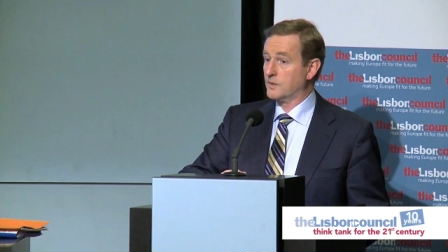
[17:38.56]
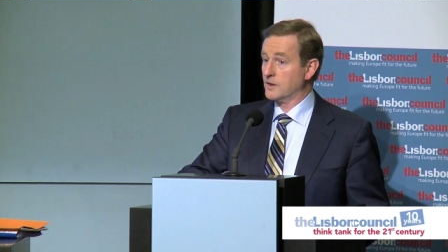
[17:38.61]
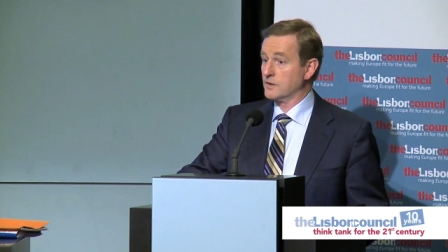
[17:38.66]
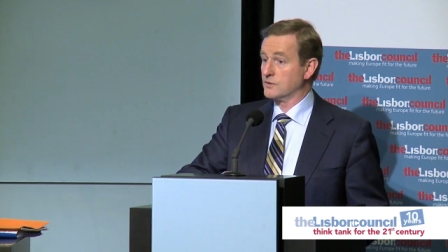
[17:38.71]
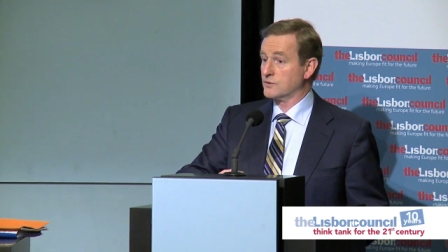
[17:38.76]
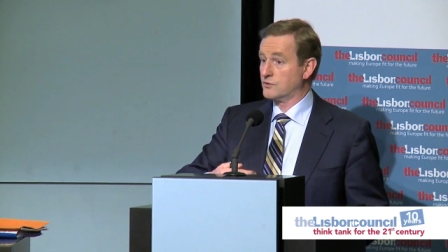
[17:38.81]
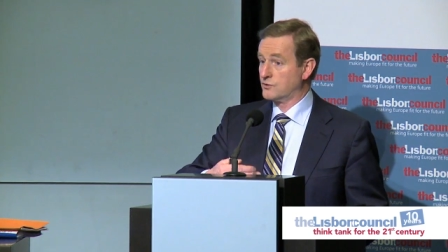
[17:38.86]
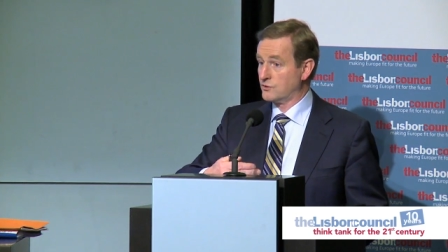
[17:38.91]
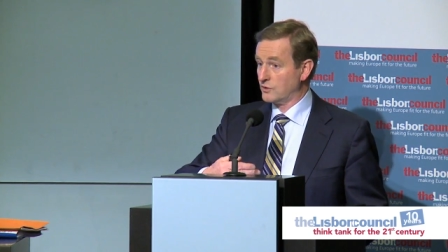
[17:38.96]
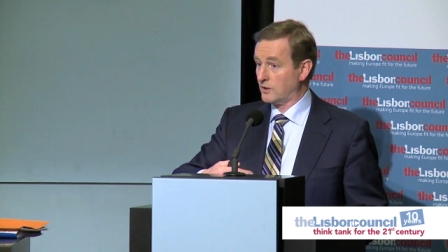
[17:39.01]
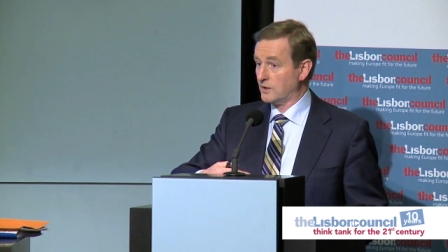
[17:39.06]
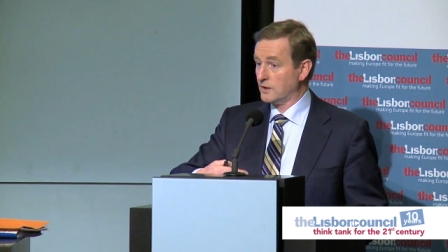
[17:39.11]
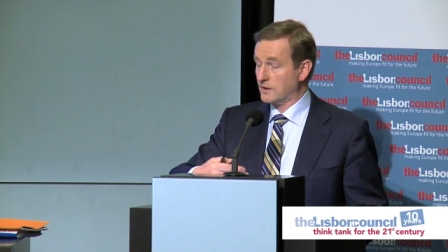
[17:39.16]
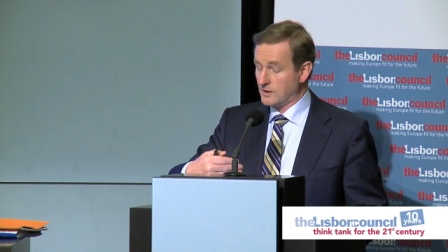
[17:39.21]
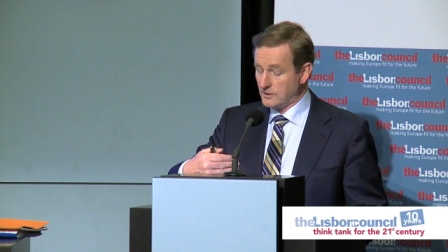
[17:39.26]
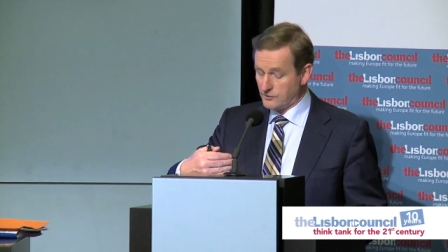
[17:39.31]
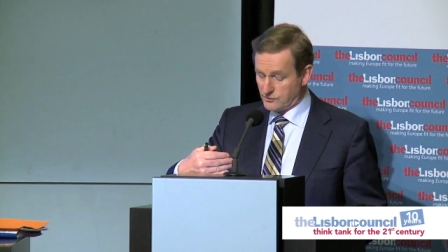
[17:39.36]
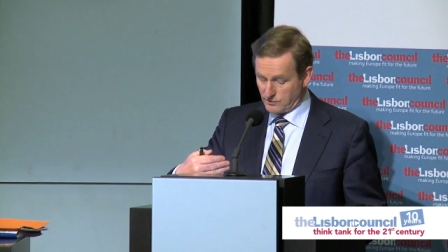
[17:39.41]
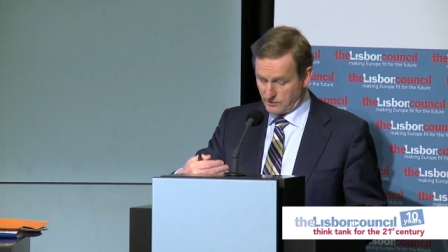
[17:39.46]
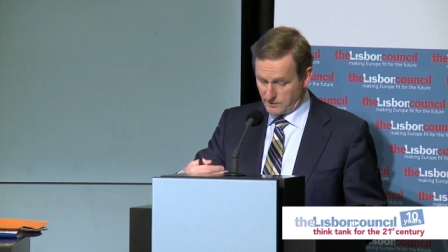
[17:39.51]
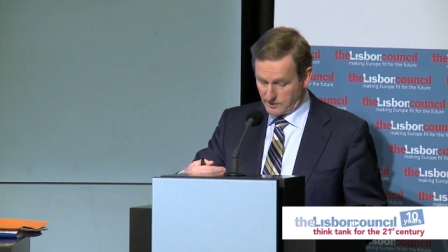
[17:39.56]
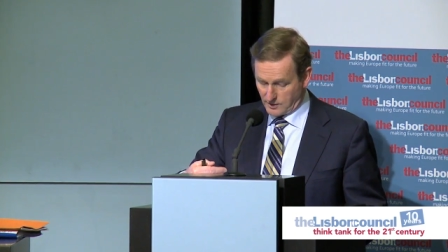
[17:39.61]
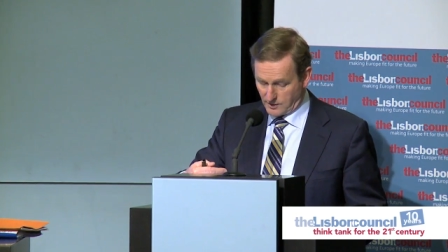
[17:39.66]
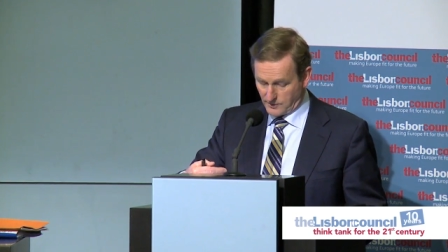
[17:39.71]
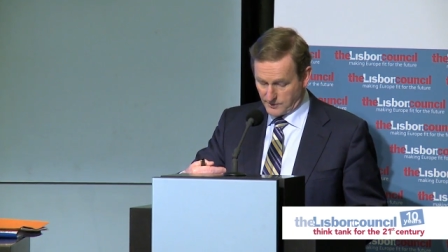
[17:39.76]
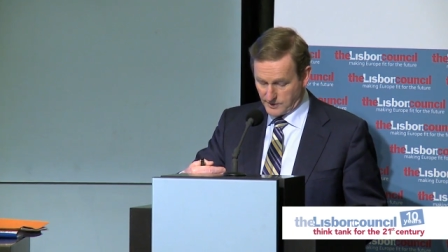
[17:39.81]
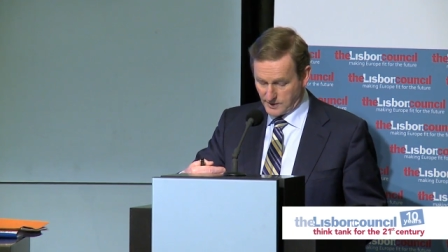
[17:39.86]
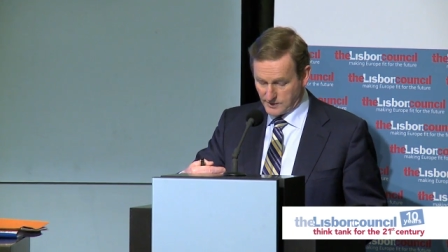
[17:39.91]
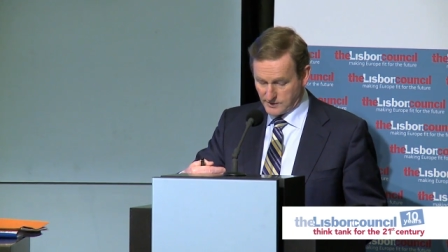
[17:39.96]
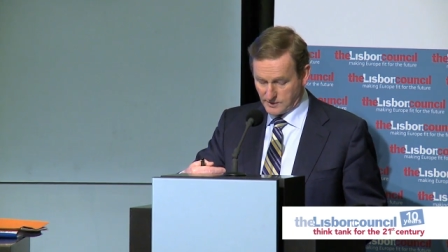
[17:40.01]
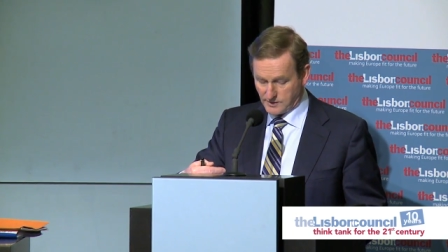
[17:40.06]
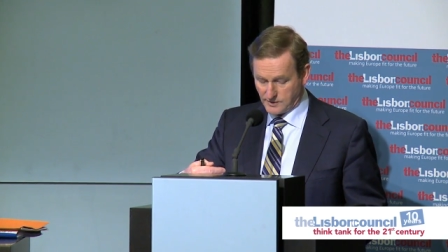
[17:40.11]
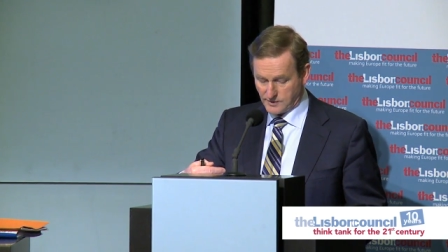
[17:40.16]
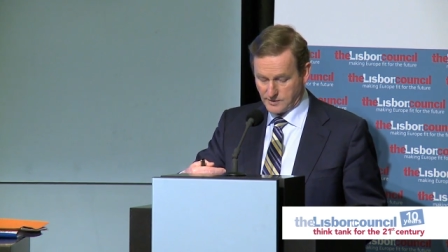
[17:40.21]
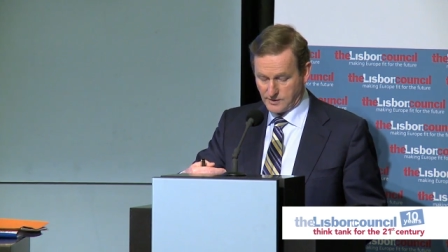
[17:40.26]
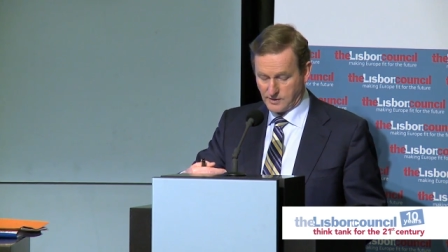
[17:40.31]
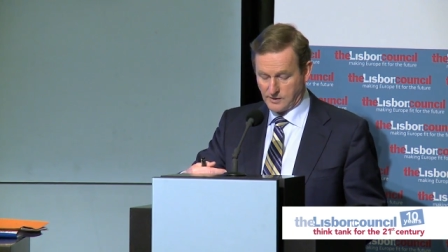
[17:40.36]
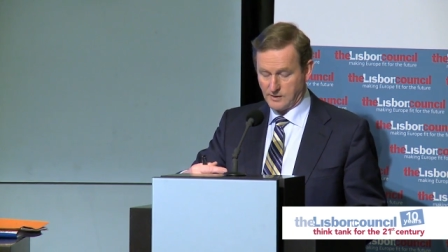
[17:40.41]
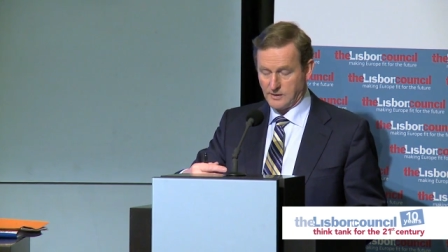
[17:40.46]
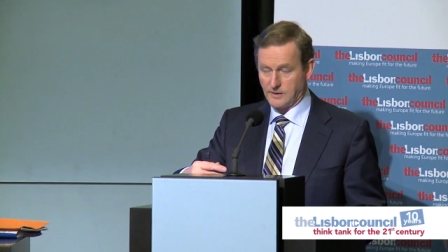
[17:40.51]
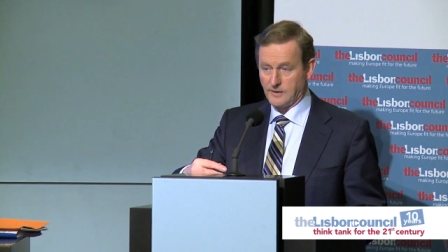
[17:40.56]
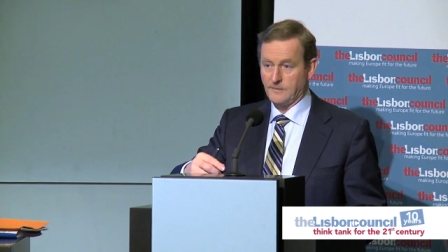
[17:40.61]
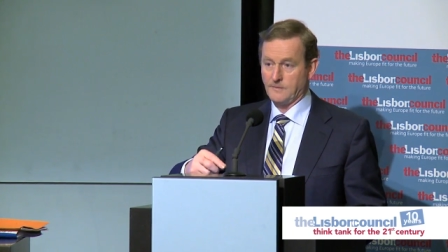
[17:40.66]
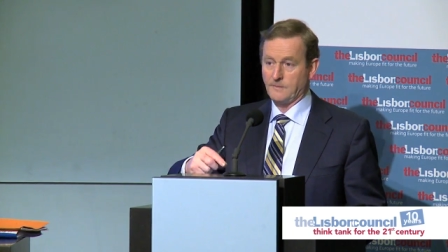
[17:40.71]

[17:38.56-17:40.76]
place jointly during our presidency,